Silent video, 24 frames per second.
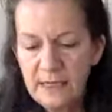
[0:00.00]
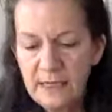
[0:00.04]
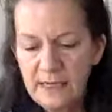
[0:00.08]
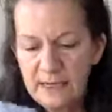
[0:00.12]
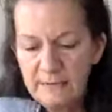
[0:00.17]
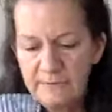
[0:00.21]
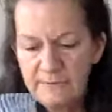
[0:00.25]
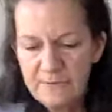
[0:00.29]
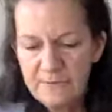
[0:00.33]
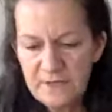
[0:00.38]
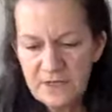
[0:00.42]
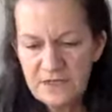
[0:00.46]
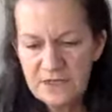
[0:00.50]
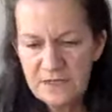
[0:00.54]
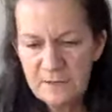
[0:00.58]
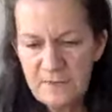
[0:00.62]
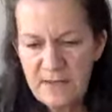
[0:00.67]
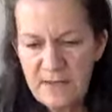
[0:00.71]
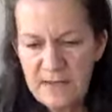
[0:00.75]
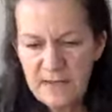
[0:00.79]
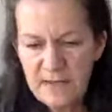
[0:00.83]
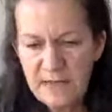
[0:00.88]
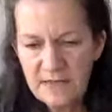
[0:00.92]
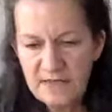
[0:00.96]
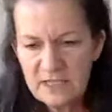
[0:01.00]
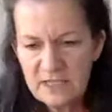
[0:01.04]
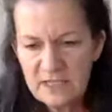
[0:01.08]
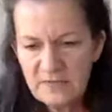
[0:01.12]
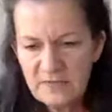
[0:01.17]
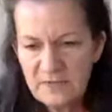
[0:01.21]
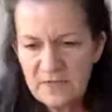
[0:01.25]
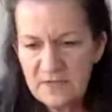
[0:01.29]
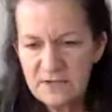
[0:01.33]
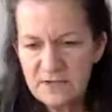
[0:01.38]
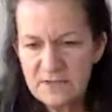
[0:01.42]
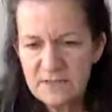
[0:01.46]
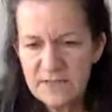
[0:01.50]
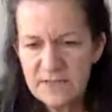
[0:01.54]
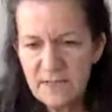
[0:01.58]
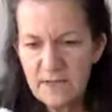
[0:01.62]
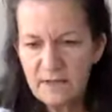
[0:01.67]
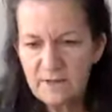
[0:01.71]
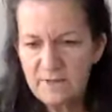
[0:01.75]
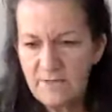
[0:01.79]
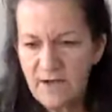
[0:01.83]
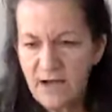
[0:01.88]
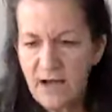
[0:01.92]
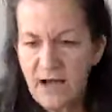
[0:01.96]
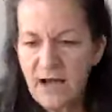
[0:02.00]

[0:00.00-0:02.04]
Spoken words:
If you're just making this for yourself,